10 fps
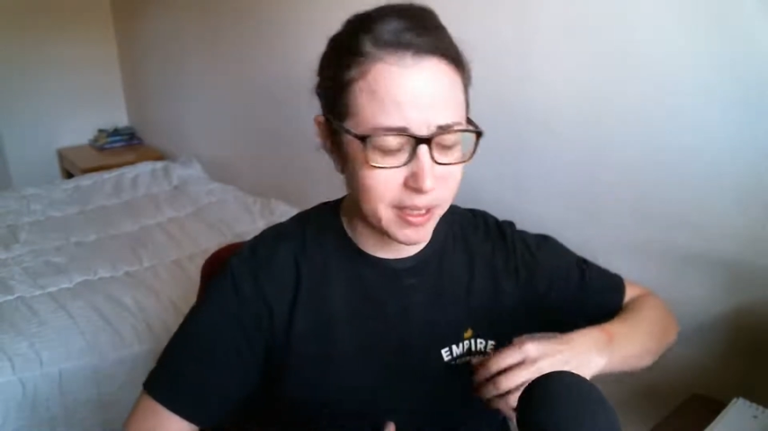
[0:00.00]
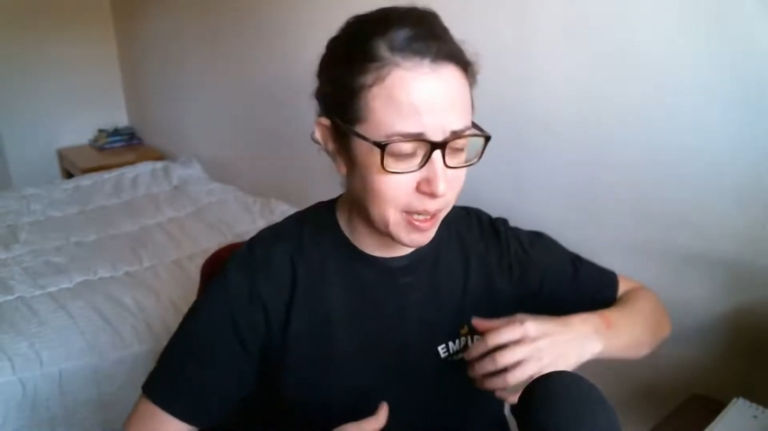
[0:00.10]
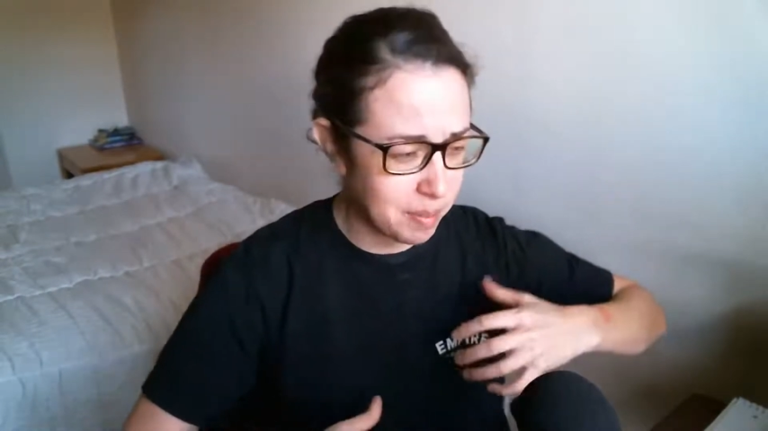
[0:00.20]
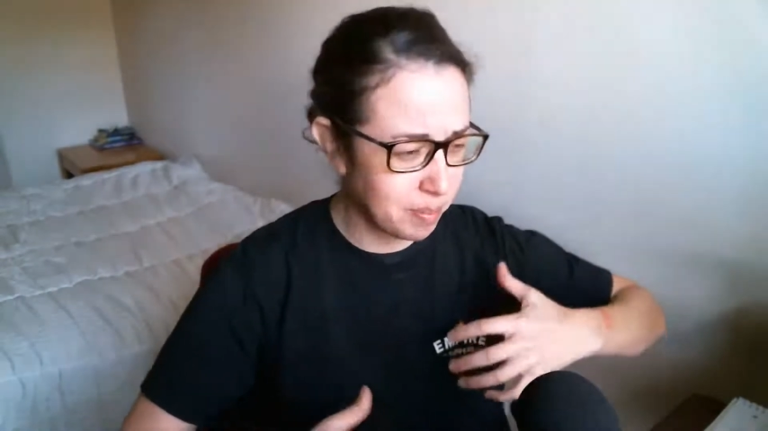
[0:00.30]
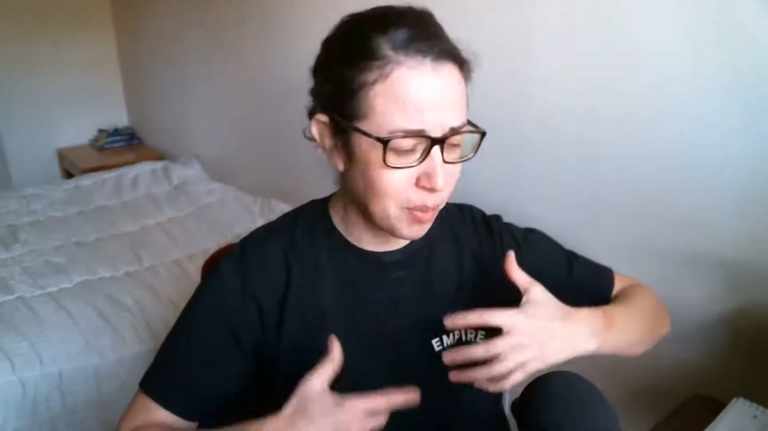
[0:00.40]

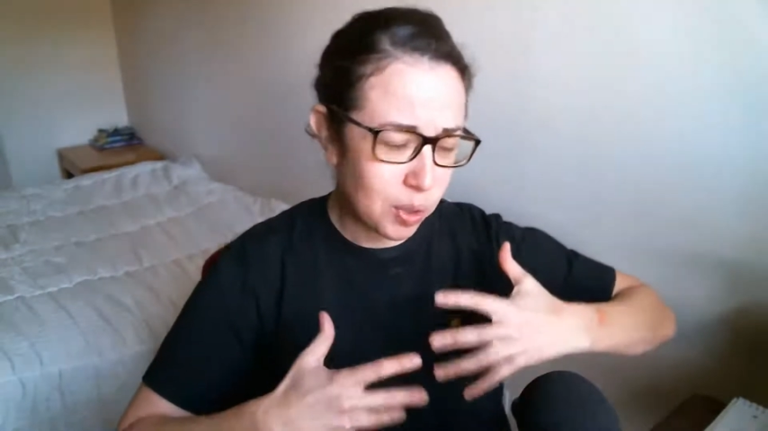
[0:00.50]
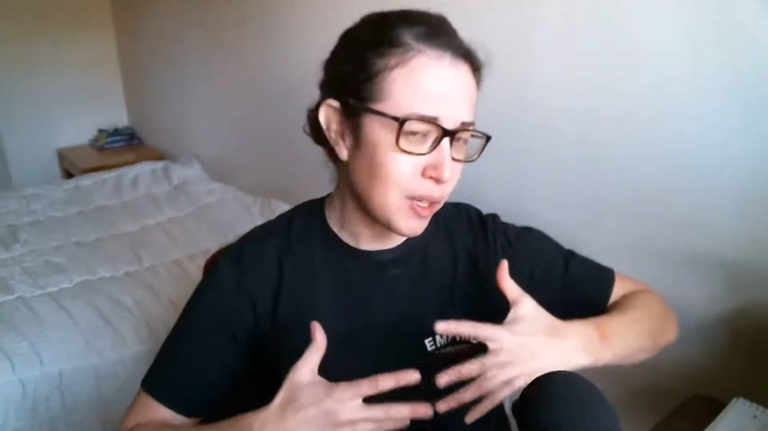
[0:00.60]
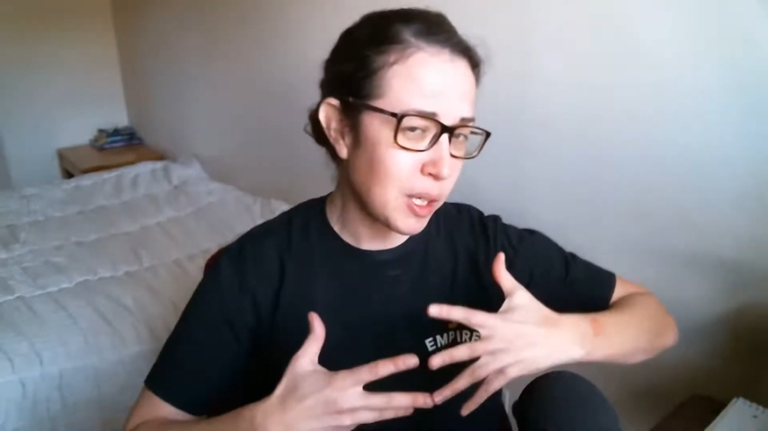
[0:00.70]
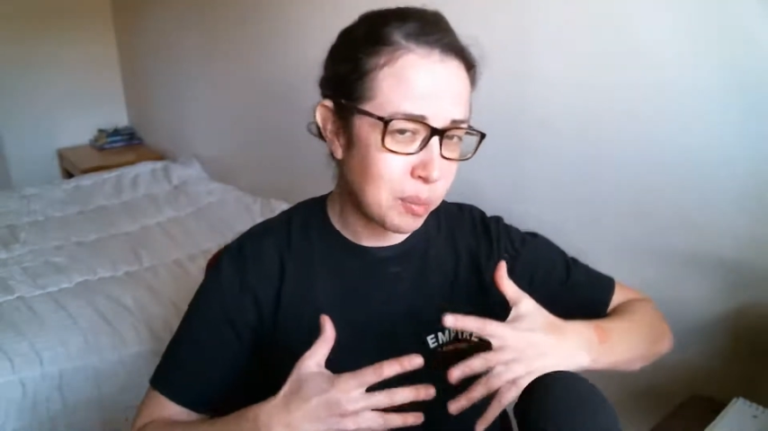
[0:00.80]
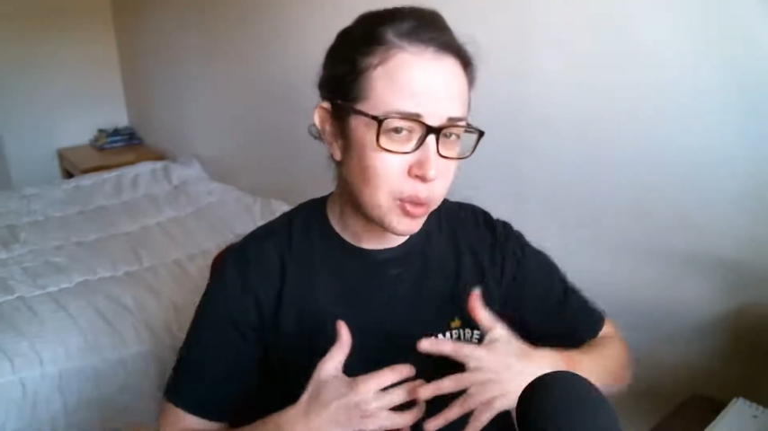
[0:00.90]
I'm
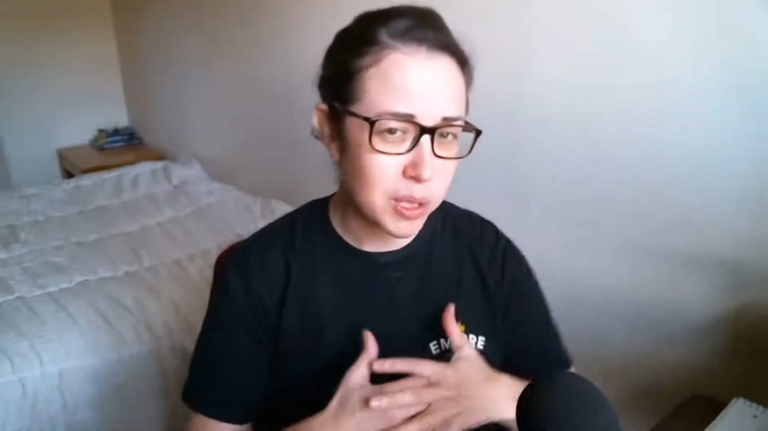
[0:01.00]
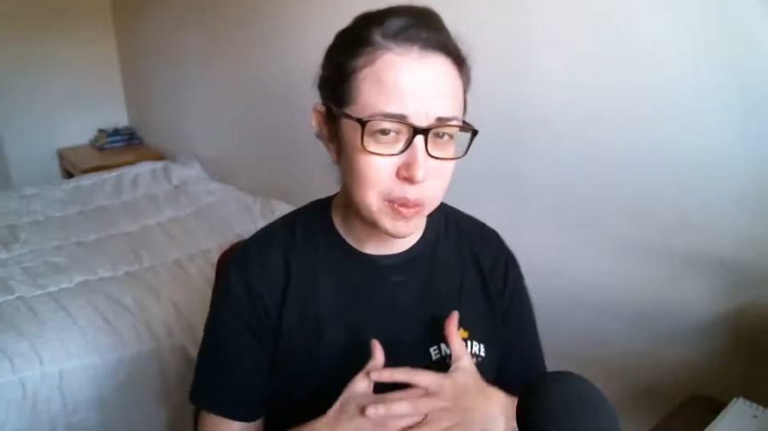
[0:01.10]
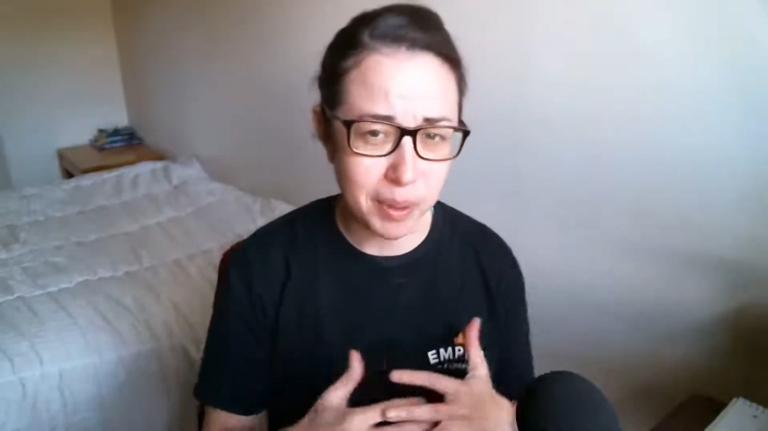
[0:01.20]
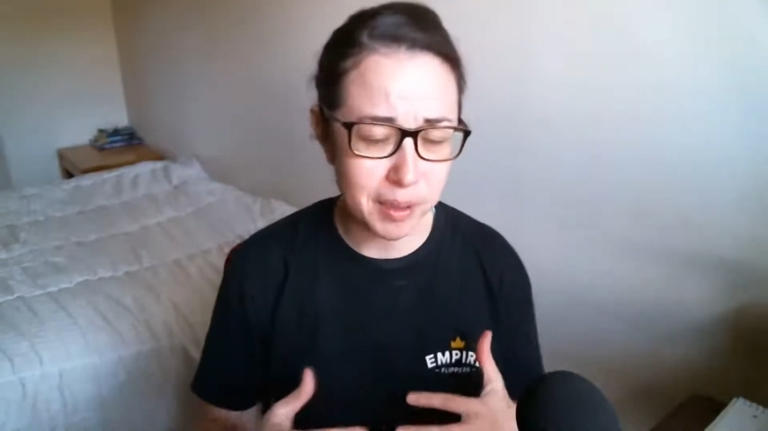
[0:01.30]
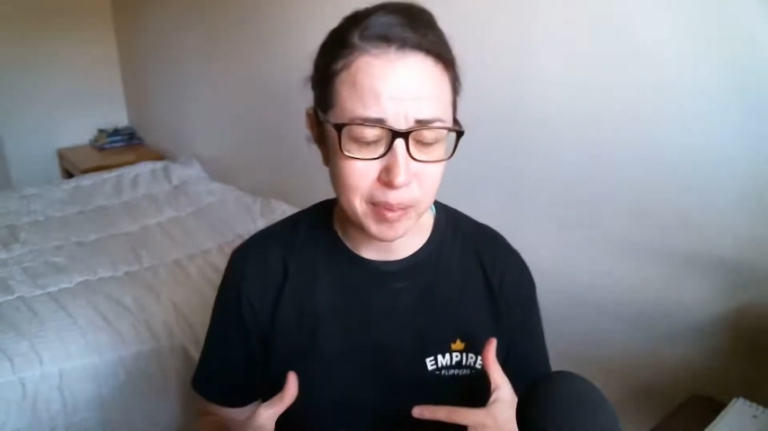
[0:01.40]
motivated mostly
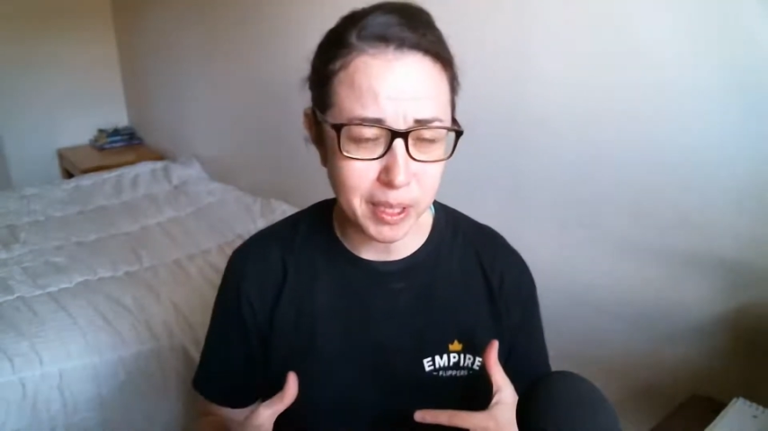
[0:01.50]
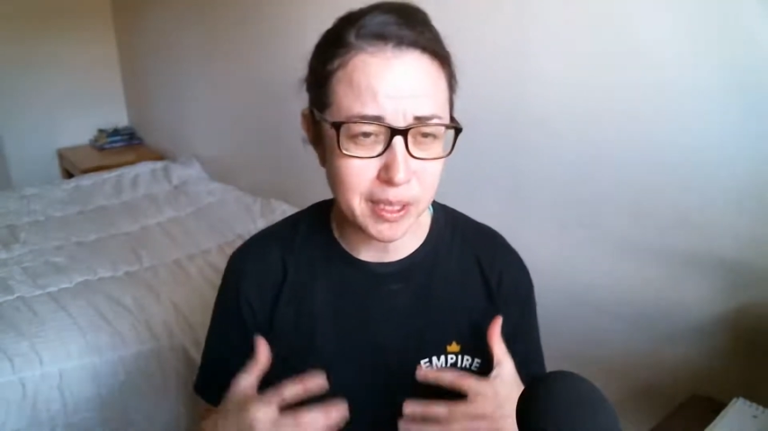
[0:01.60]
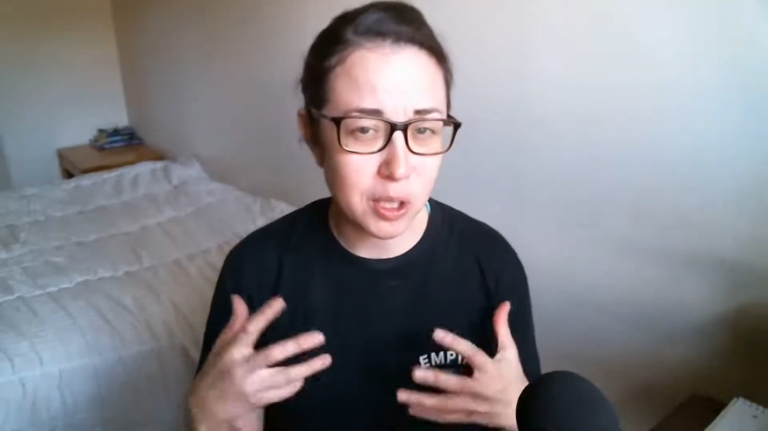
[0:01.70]
by like